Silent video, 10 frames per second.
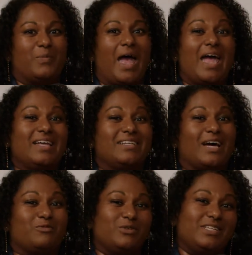And
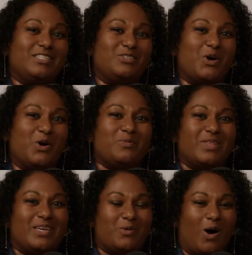I really do hope
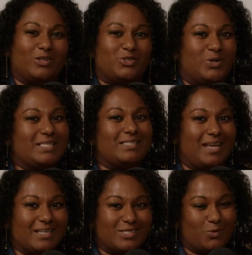that you all join us
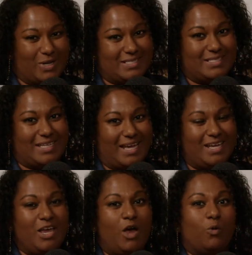next Wednesday
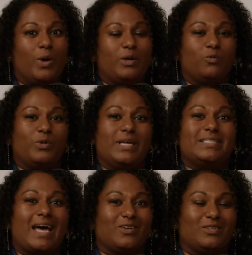when we
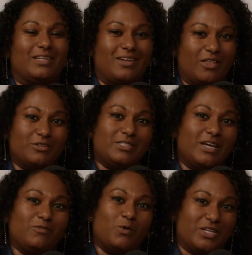tackle another
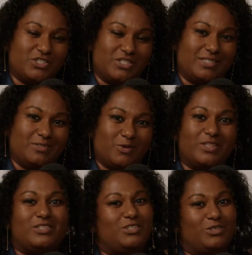tough question
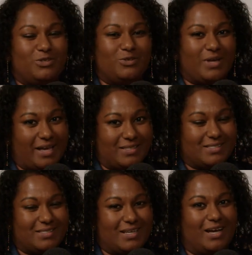with two new
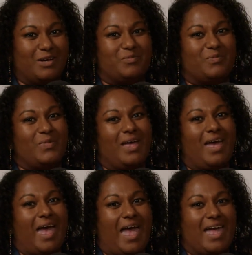guests.
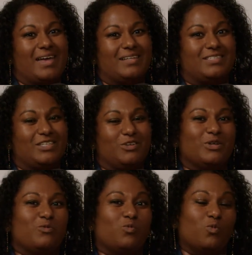And you
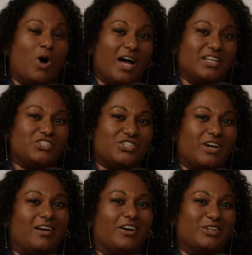can watch
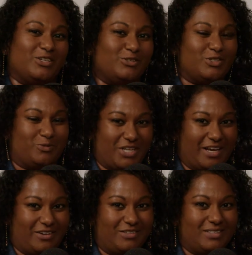on our YouTube
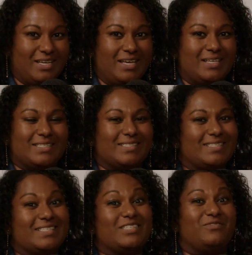channel, since
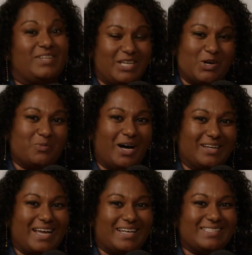this is a video
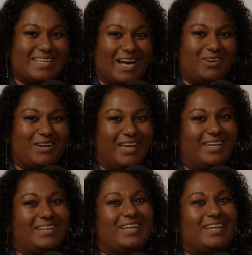podcast now, at